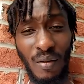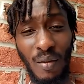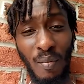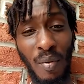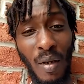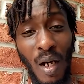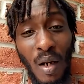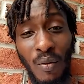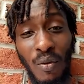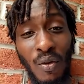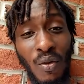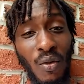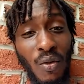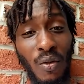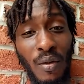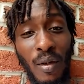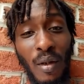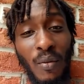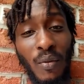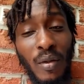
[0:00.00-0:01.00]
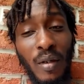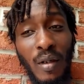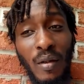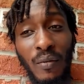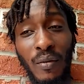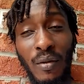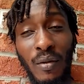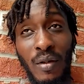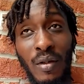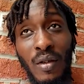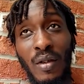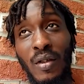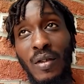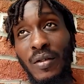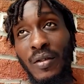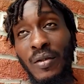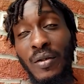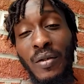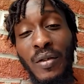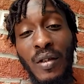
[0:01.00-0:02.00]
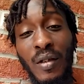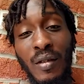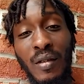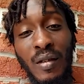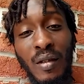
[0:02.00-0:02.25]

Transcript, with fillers: the power cord or whatever to the